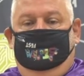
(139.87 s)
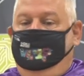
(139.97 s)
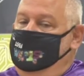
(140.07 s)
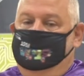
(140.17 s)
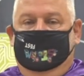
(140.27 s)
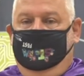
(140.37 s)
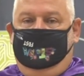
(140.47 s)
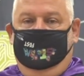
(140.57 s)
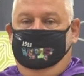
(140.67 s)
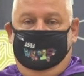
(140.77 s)
the bell
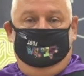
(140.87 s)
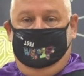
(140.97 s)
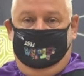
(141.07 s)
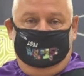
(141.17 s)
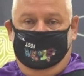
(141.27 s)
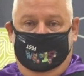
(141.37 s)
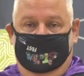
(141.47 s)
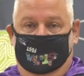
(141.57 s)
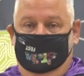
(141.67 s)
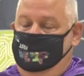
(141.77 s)
curve that bears my
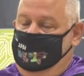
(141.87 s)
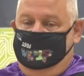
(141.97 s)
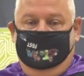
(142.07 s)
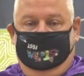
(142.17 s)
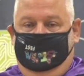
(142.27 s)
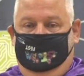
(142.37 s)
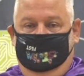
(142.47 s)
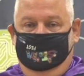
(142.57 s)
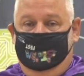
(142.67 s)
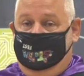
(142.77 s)
name means nothing
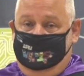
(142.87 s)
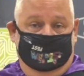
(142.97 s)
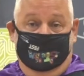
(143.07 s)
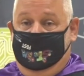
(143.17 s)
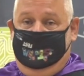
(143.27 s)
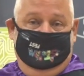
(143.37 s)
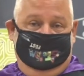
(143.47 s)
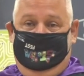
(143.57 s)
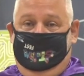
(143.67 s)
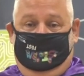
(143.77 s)
because nobody gets
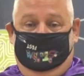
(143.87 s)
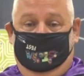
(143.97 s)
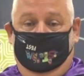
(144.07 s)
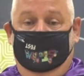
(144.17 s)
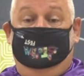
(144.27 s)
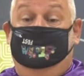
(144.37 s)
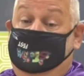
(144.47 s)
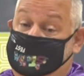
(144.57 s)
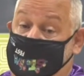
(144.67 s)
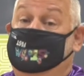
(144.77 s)
any extra points
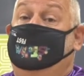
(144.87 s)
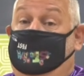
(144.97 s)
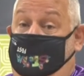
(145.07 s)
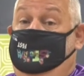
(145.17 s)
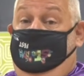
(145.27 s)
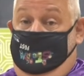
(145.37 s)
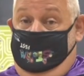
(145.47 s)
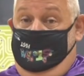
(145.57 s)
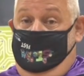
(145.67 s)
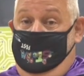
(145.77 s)
because I made 100.
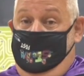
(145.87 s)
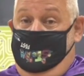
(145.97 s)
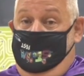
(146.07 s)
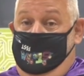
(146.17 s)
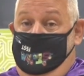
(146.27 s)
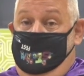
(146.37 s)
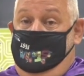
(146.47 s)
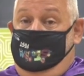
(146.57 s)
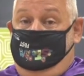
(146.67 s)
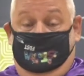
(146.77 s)

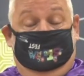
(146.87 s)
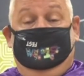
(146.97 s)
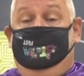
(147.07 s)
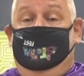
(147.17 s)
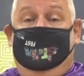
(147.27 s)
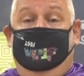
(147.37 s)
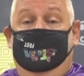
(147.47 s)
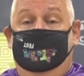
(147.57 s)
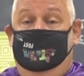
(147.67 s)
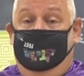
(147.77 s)
So somehow
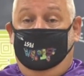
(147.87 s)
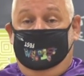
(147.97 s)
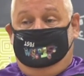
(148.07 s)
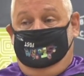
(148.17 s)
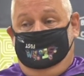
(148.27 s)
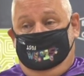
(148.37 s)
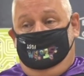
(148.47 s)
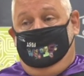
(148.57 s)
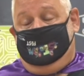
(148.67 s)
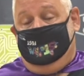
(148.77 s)
the questions and
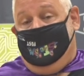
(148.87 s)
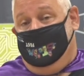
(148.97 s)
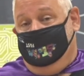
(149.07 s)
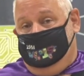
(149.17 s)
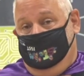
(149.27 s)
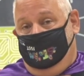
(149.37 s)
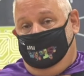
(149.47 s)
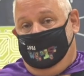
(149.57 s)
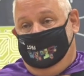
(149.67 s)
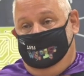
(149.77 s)
methodology were
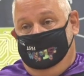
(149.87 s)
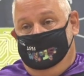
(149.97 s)
right.